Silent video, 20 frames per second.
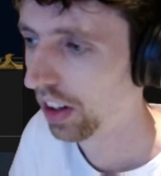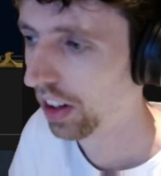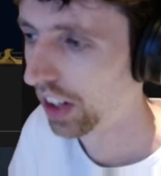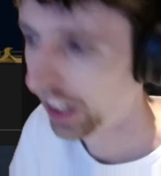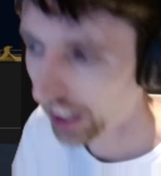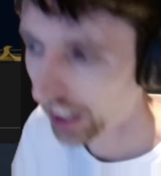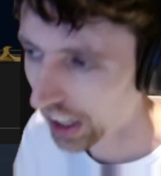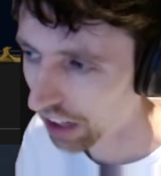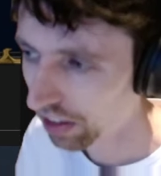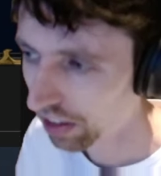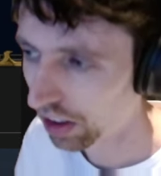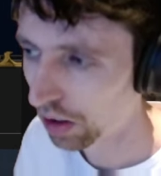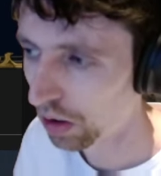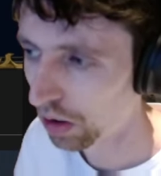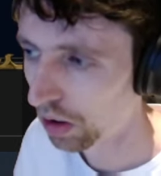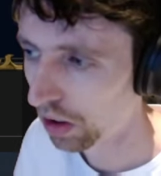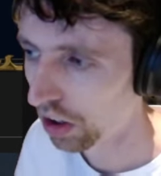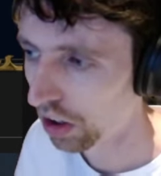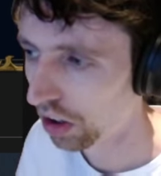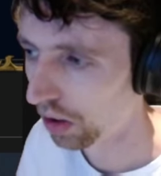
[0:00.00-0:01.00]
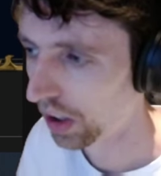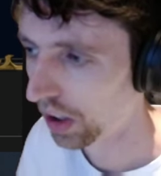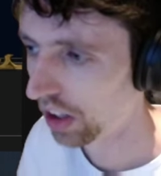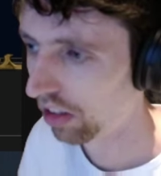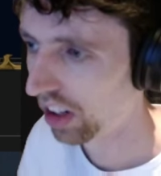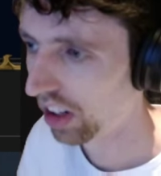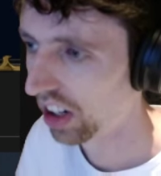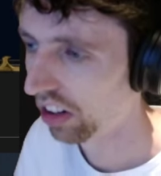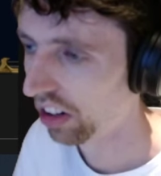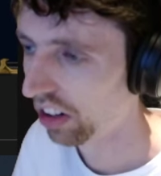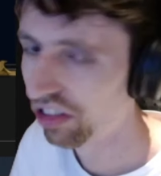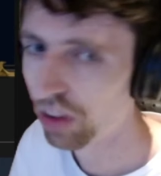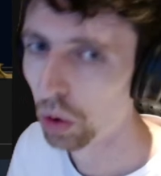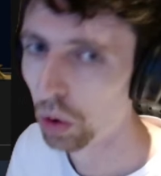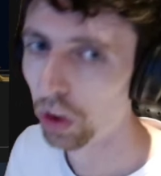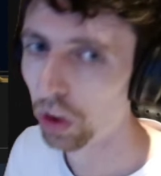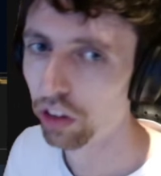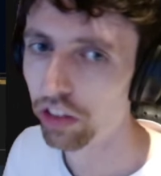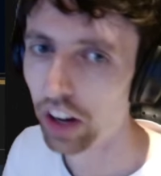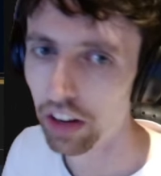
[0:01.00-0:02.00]
like, even though you only deal
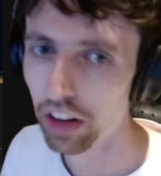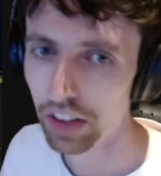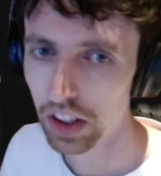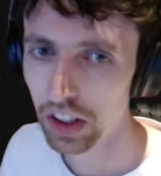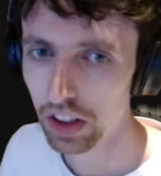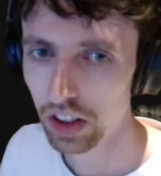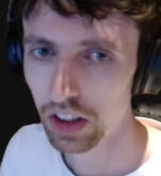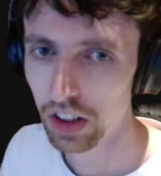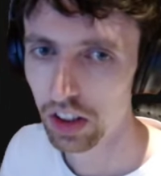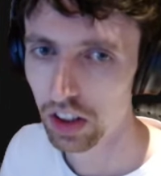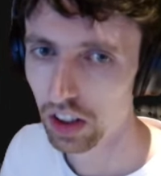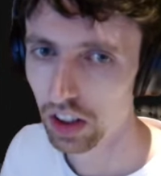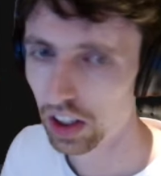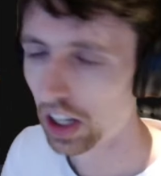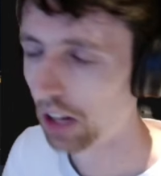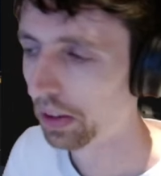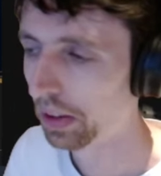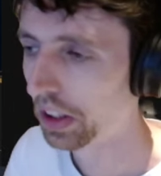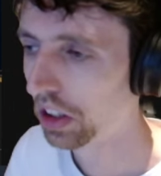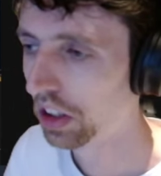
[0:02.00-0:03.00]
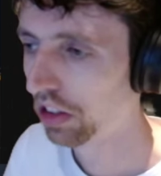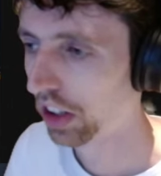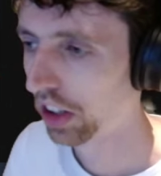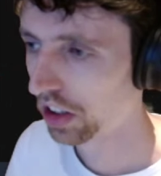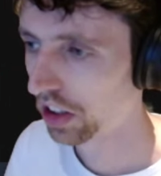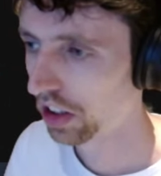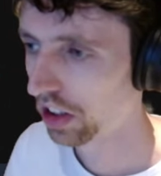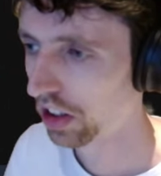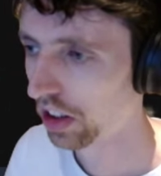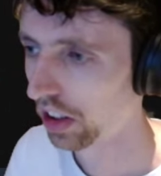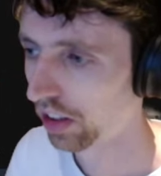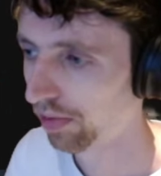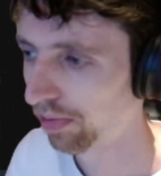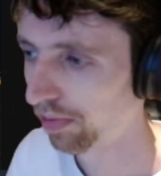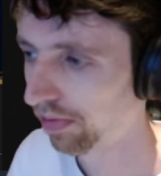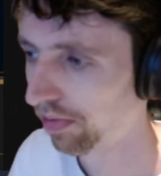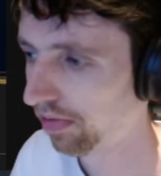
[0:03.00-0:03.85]
4 or 5 instances of damage versus the,